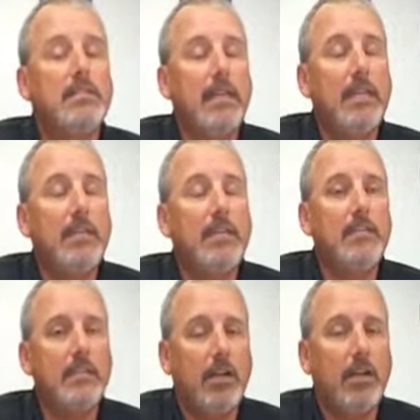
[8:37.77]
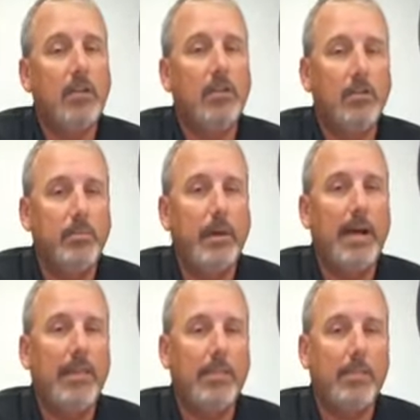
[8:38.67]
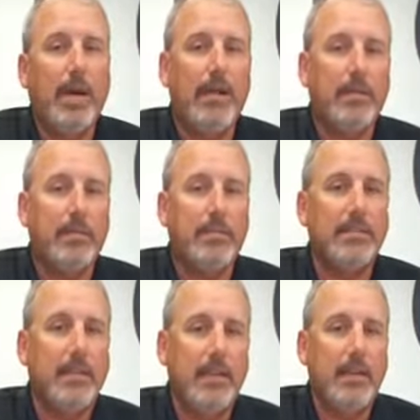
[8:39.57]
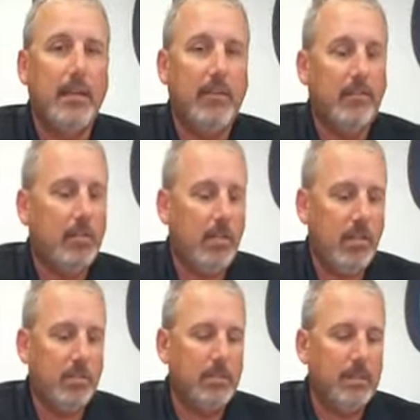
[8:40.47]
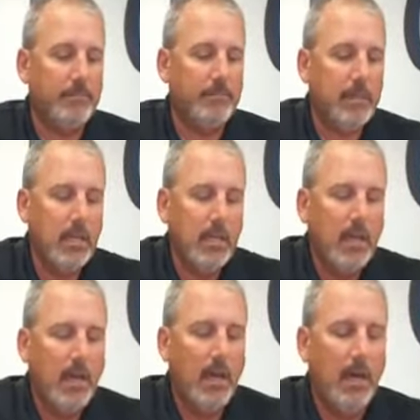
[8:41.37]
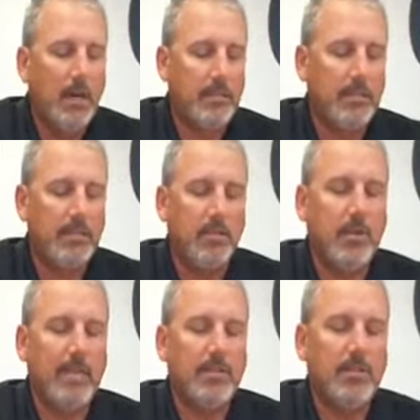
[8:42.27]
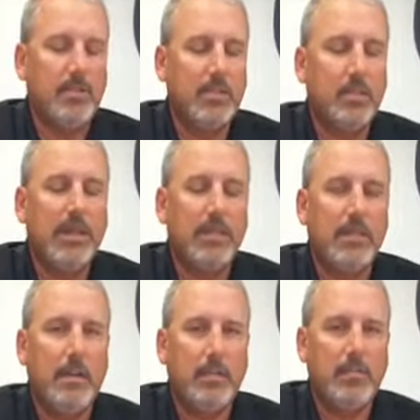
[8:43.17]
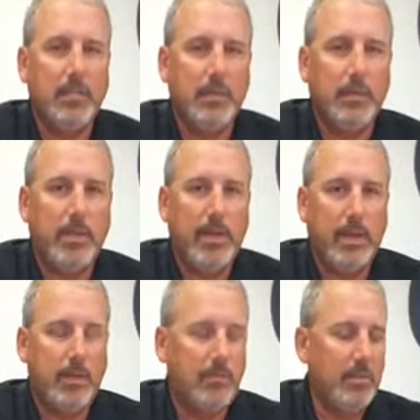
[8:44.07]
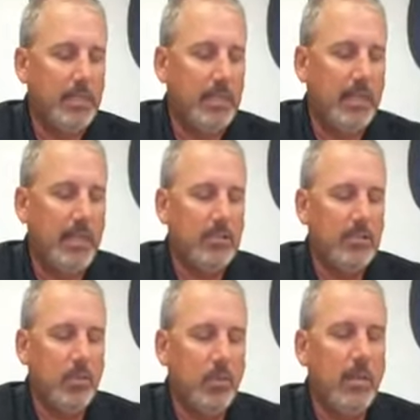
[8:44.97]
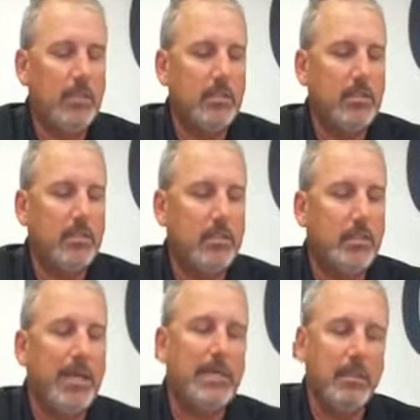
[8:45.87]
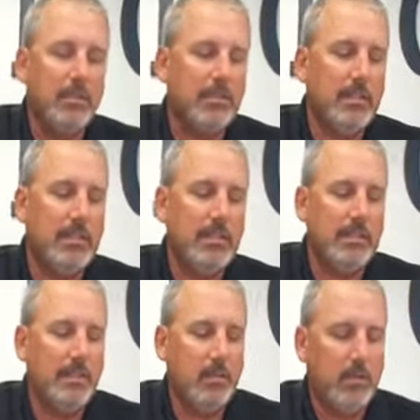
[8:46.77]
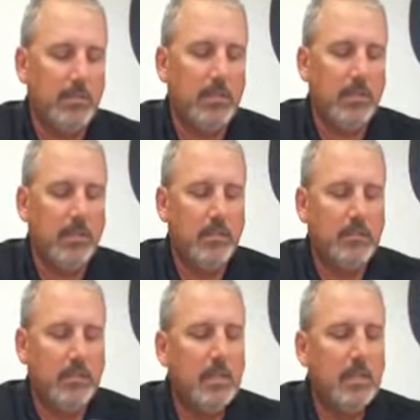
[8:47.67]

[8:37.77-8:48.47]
is owned by the buyer the day of closing. There's a right to inspect clause. You can put however many days you want to inspect those things that were disclosed.